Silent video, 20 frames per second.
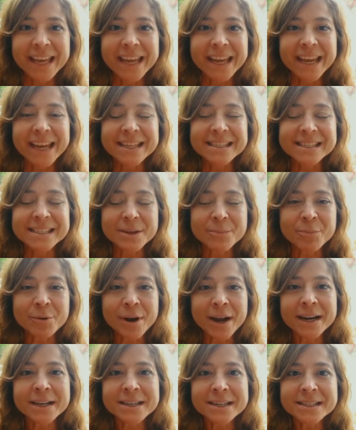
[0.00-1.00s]
it's the
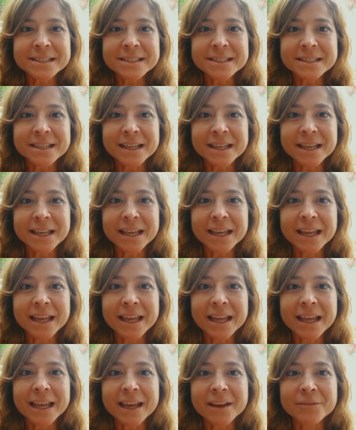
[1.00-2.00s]
practice
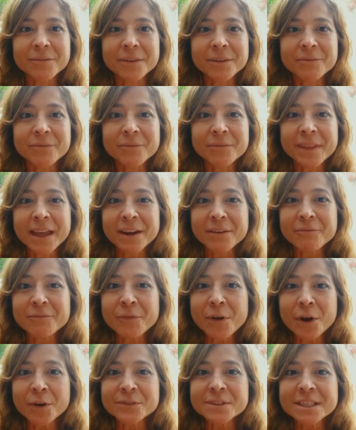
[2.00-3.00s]
of that
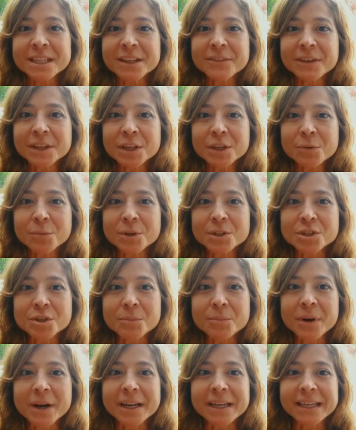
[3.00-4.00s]
involves giving you what
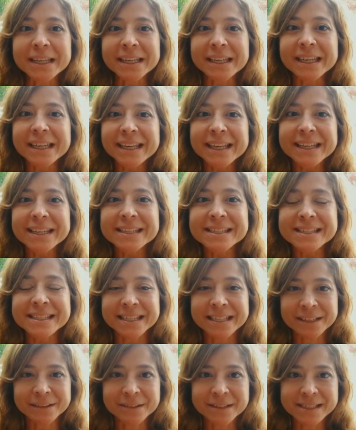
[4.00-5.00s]
your body needs to
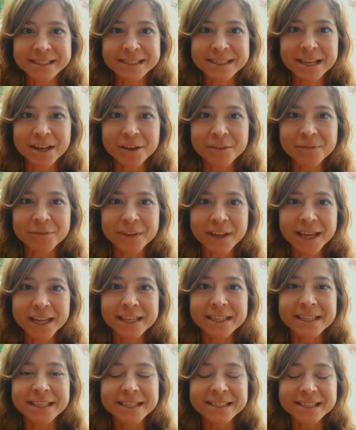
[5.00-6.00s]
heal itself,
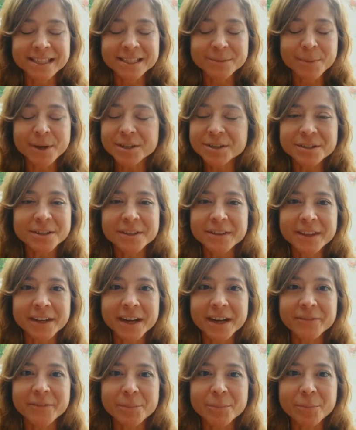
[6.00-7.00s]
and it's especially that
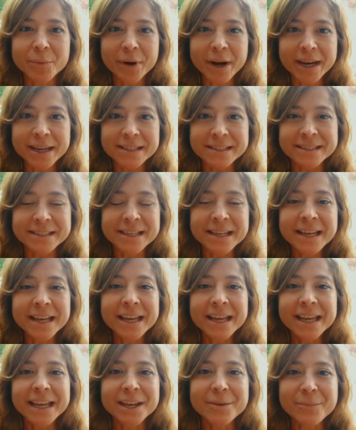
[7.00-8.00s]
I've embraced
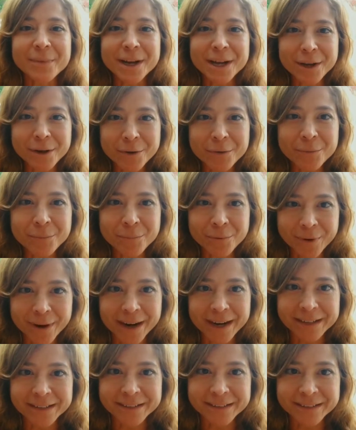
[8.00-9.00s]
in my own
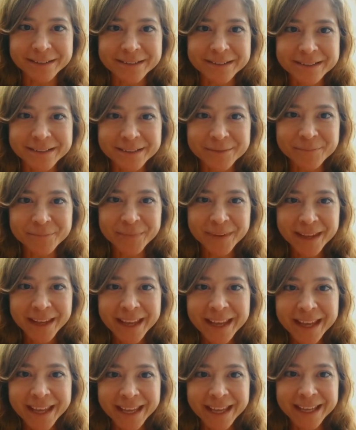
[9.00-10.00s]
practice.
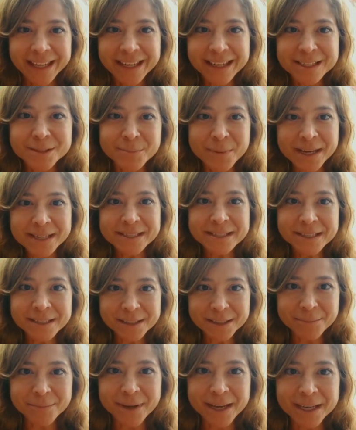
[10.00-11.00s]
It has
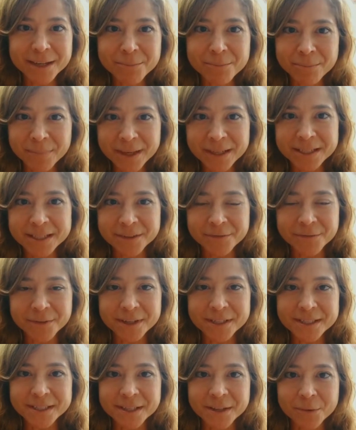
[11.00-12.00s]
basically made a big
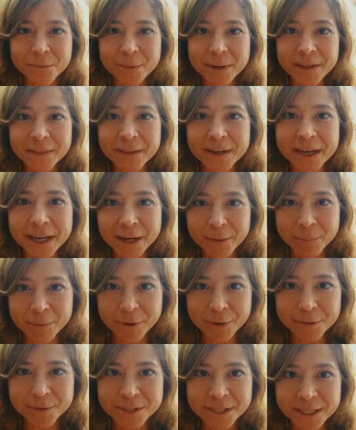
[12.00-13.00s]
difference in the way that I
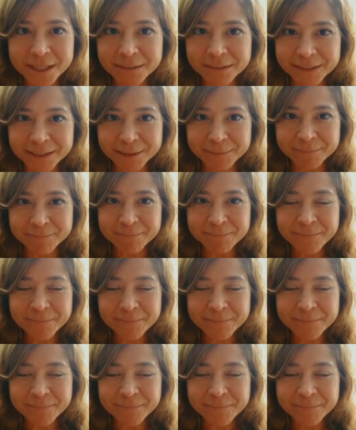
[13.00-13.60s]
approach healing.